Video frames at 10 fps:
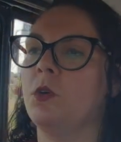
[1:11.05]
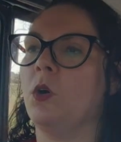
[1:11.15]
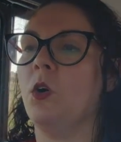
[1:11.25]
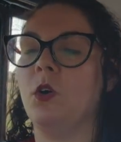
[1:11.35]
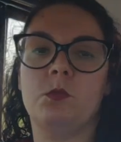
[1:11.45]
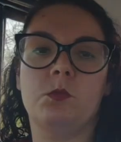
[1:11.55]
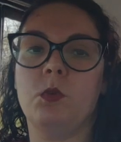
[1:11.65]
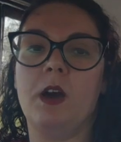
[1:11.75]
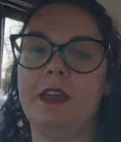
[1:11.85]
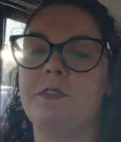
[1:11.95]
or
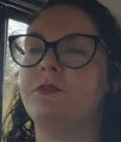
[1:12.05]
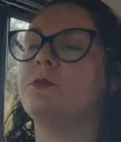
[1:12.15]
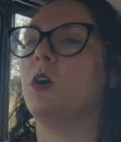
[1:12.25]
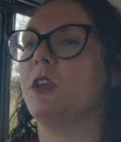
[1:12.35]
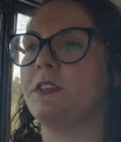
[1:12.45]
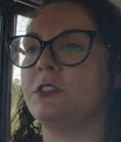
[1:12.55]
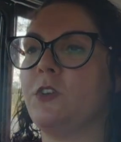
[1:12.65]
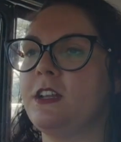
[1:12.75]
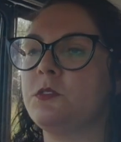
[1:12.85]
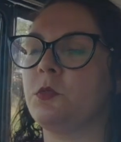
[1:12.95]
if one of his
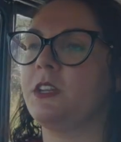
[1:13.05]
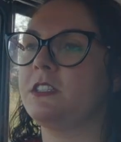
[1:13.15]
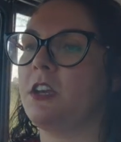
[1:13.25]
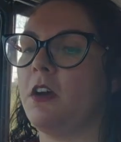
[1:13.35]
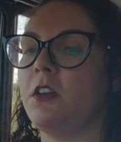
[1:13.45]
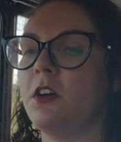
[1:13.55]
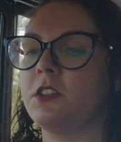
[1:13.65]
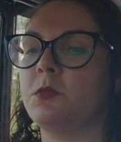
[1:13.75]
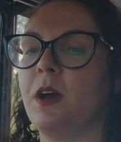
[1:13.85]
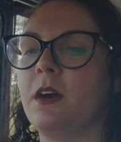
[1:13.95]
friends wanted to go along
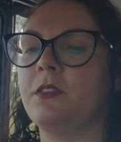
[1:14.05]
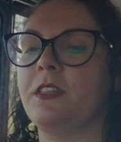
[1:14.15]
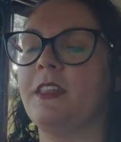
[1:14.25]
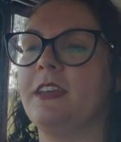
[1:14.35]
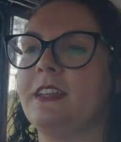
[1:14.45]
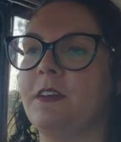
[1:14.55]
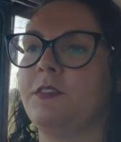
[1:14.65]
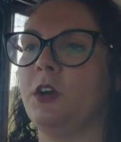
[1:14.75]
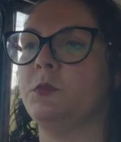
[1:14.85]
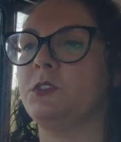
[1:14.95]
as well, then they'd have
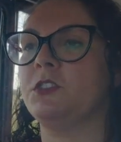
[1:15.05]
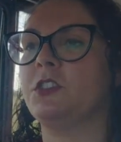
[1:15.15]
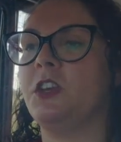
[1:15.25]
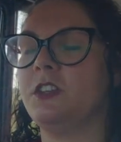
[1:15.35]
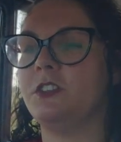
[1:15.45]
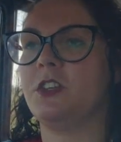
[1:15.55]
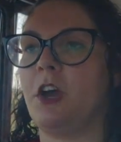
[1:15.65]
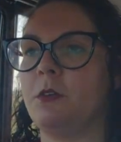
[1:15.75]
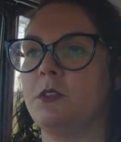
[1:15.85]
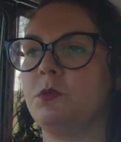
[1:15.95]
the option to go
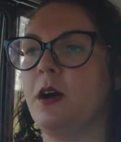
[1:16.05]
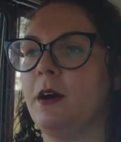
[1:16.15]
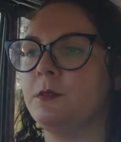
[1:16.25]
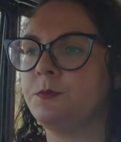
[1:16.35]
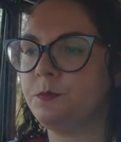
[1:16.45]
as well.